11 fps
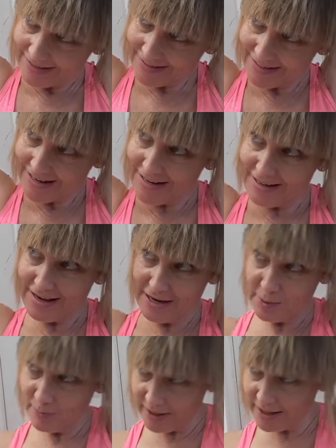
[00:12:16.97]
It's kind of
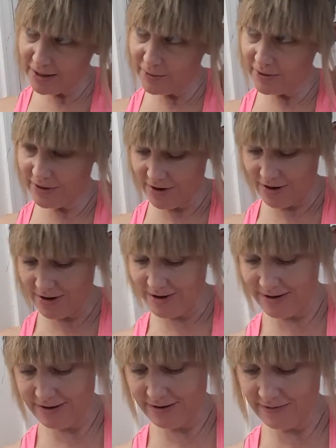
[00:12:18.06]
like playing with art,
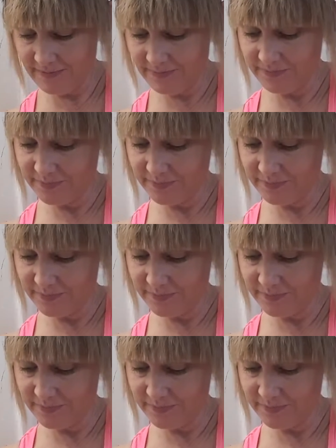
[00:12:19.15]
you know.